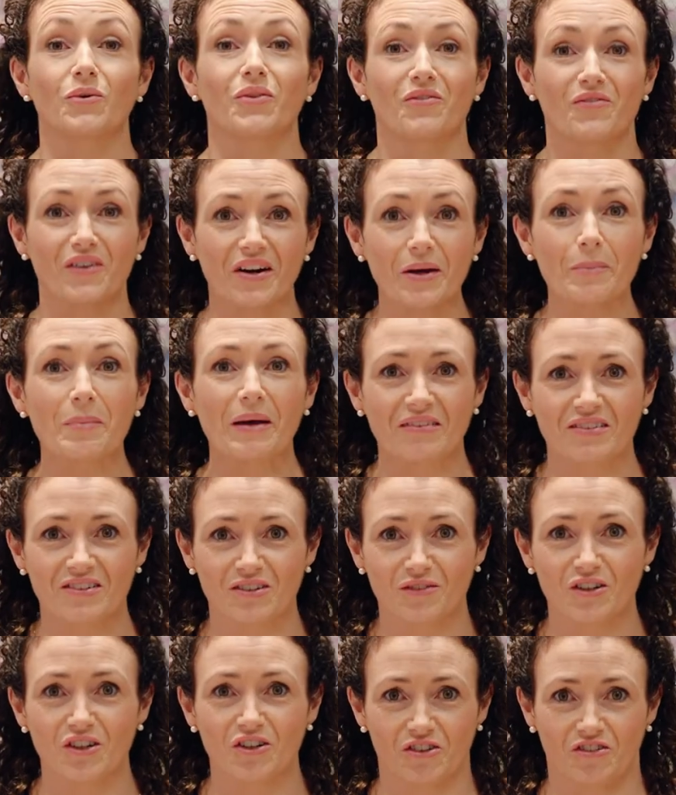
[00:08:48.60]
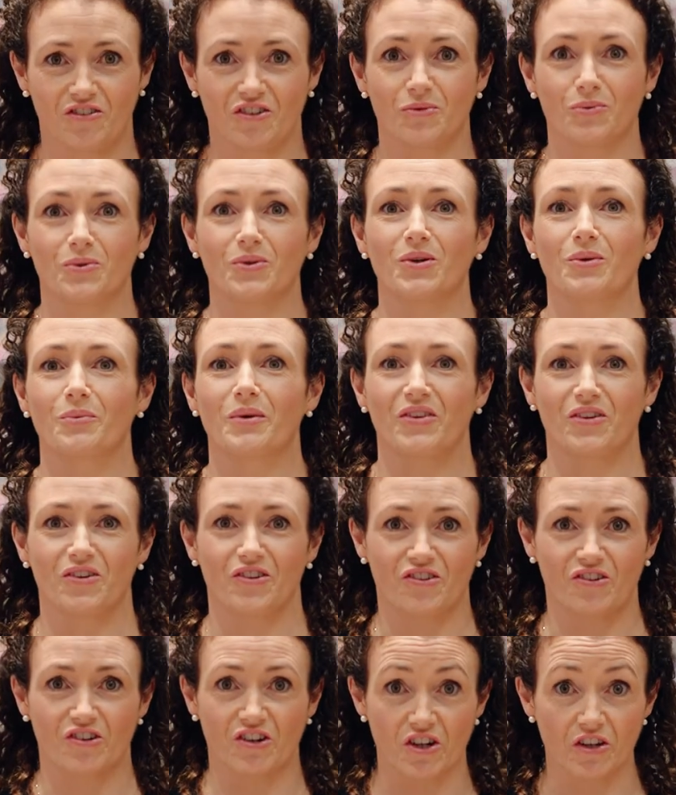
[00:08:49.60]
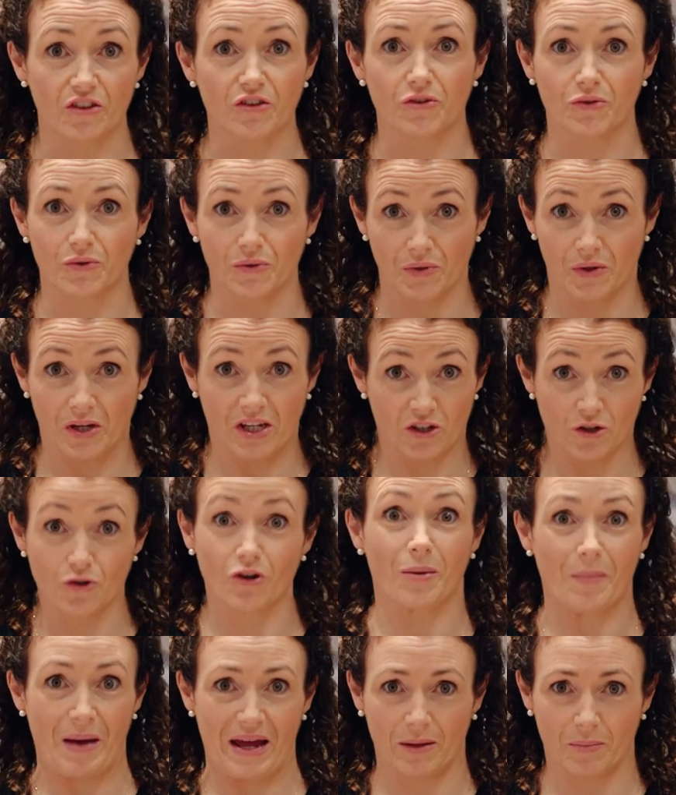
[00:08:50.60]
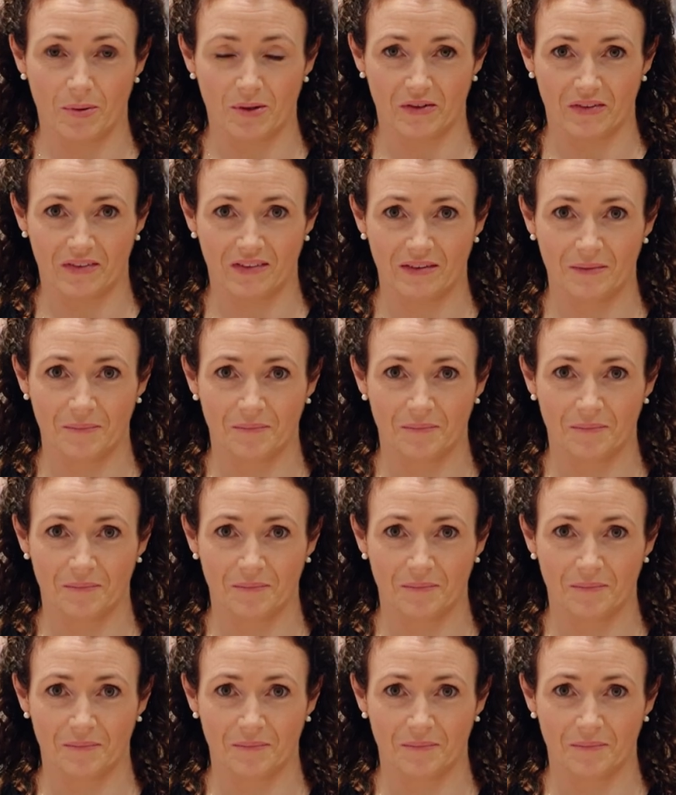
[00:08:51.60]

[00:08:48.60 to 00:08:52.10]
the very best of luck to you all with your journey through your menopause.